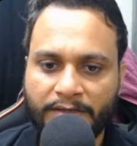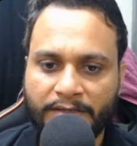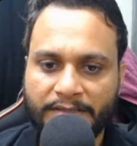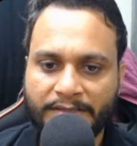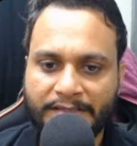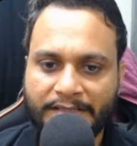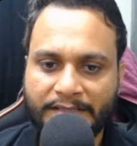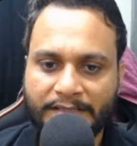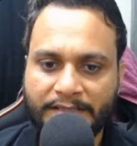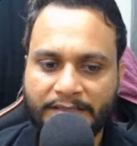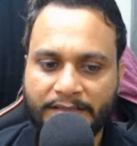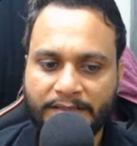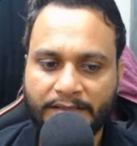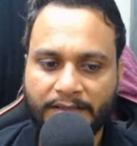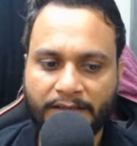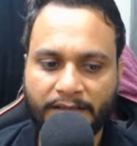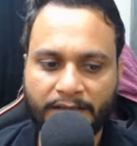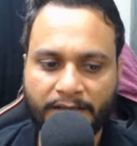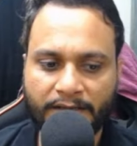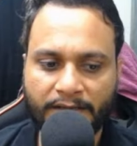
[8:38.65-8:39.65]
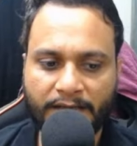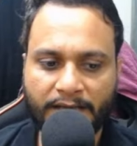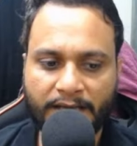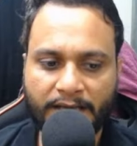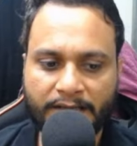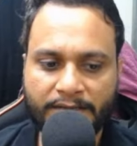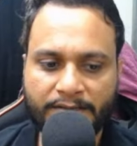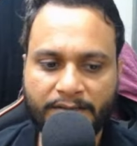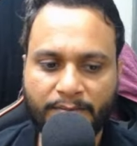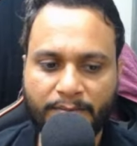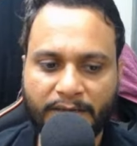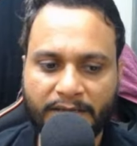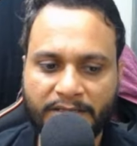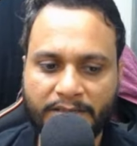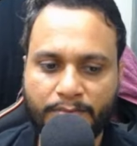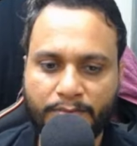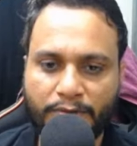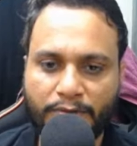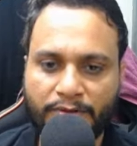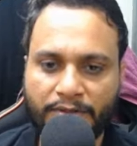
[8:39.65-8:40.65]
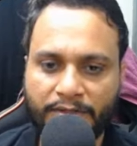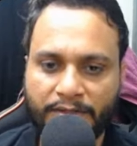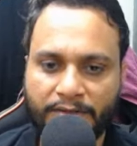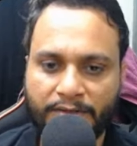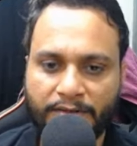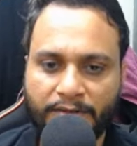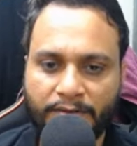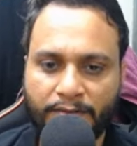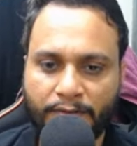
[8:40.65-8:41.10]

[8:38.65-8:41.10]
6 as the max beauty.